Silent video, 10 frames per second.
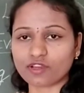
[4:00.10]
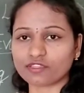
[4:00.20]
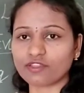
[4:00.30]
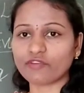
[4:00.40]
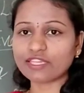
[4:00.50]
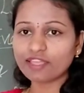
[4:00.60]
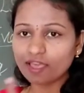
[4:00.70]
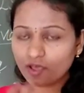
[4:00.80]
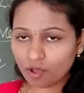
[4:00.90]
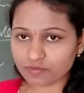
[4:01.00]
when
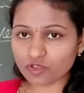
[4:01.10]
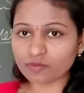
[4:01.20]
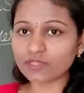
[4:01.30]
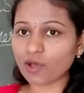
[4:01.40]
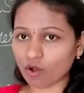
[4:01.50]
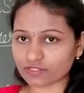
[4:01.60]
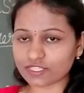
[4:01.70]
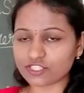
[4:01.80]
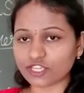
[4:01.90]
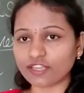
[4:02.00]
they absorb the
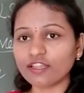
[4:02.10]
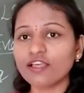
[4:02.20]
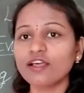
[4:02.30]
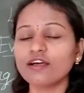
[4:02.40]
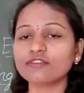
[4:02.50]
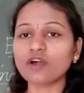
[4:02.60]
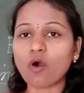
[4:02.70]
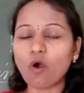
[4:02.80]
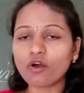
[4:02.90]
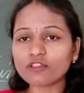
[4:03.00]
oxygen,
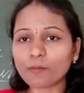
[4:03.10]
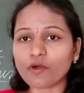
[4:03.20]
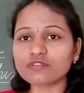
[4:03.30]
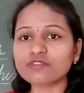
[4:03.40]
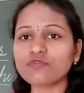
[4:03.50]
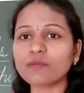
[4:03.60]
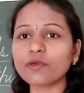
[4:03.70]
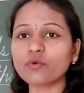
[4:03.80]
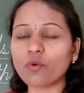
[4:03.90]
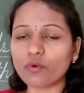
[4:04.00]
all the process will
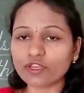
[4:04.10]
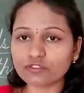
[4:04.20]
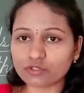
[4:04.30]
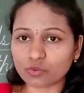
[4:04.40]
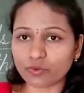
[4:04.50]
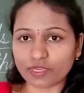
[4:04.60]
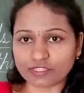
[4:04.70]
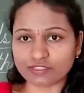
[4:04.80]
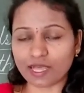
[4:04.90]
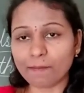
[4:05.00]
be going through
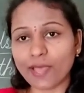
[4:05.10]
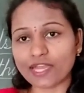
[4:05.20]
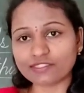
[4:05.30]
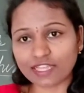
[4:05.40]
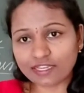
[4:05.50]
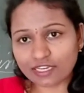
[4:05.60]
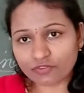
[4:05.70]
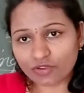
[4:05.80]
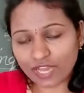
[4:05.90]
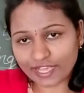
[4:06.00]
in them, and then
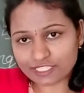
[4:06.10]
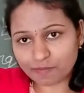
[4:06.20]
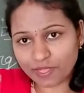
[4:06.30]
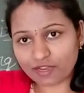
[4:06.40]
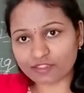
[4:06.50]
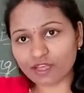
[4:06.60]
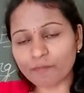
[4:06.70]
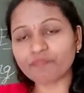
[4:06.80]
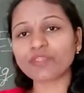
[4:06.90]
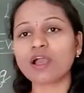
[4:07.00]
it will expel the
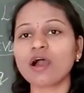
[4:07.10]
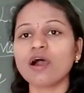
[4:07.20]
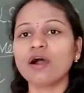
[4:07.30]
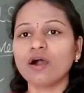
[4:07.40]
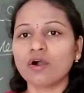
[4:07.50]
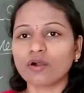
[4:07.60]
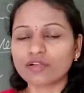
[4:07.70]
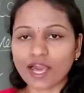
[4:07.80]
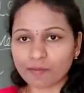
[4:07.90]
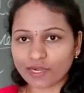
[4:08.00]

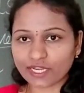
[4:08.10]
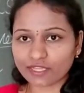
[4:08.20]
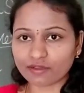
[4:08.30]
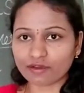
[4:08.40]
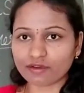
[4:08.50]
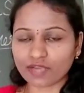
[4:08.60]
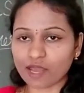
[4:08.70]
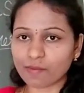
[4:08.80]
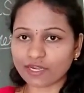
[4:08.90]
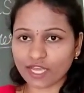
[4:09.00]

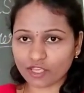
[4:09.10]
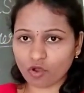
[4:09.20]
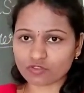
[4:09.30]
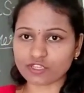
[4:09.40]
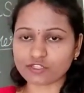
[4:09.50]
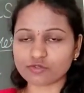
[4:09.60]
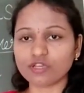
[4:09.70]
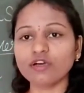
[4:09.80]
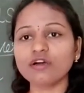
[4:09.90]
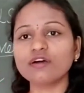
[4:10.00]
carbon dioxide to
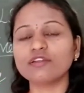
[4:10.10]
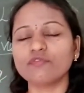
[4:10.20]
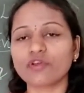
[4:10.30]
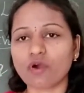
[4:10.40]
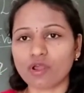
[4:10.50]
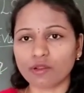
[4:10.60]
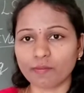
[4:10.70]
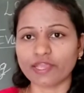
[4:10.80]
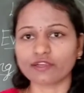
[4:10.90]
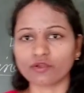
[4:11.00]
the
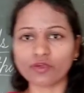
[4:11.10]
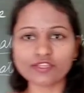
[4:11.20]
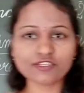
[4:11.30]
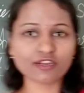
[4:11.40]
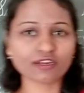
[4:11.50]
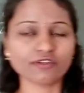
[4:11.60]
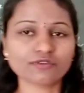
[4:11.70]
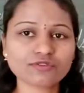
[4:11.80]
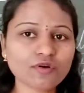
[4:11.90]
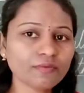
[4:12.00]
environment. Okay
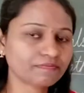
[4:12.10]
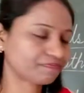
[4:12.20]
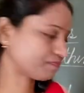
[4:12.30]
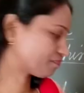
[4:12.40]
children, so